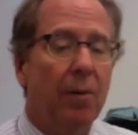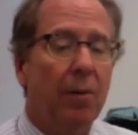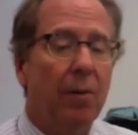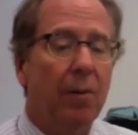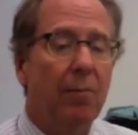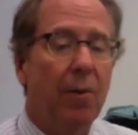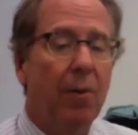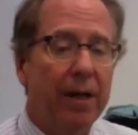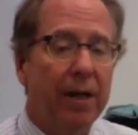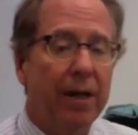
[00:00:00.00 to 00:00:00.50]

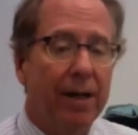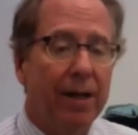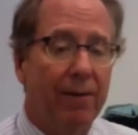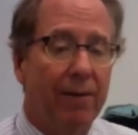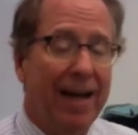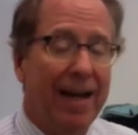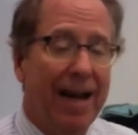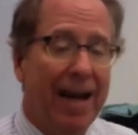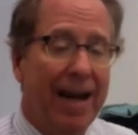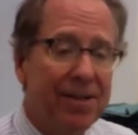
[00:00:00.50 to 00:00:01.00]
while
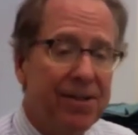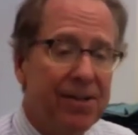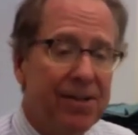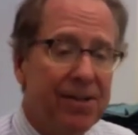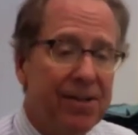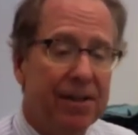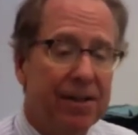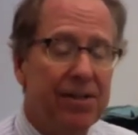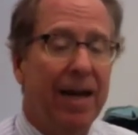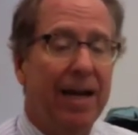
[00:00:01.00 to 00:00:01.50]
promoting or
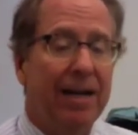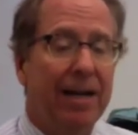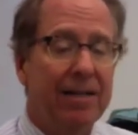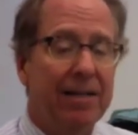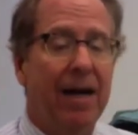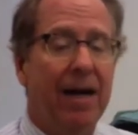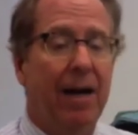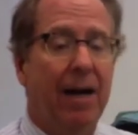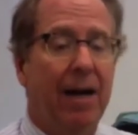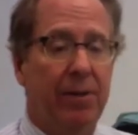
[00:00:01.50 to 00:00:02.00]
enhancing
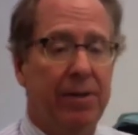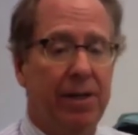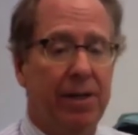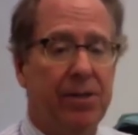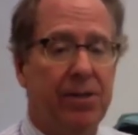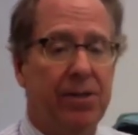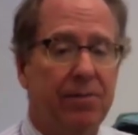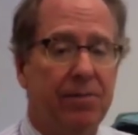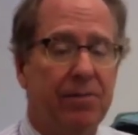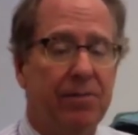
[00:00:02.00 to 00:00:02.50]
these
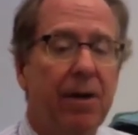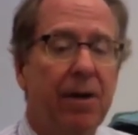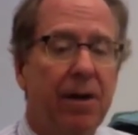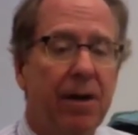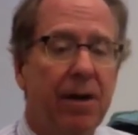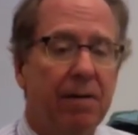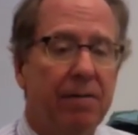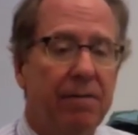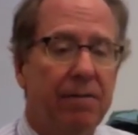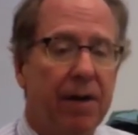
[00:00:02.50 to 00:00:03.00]

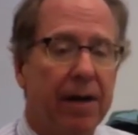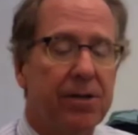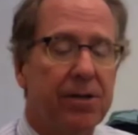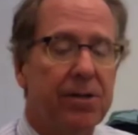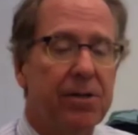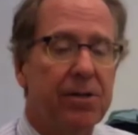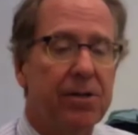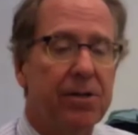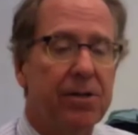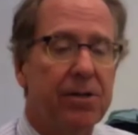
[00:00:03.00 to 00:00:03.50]
antihypertensive
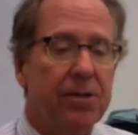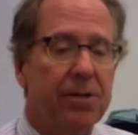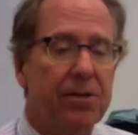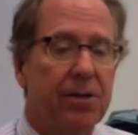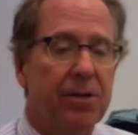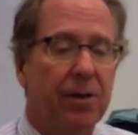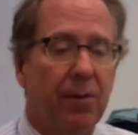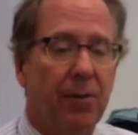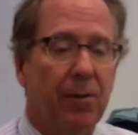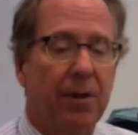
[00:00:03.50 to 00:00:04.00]

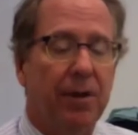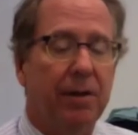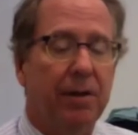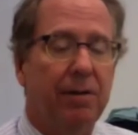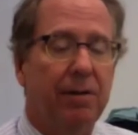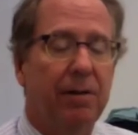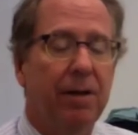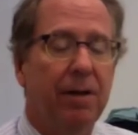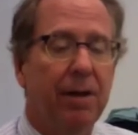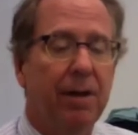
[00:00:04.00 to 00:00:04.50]
effects, so
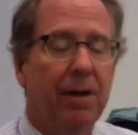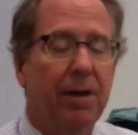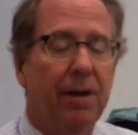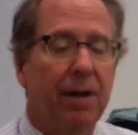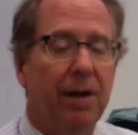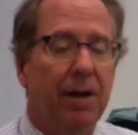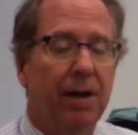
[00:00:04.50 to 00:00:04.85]
that we could,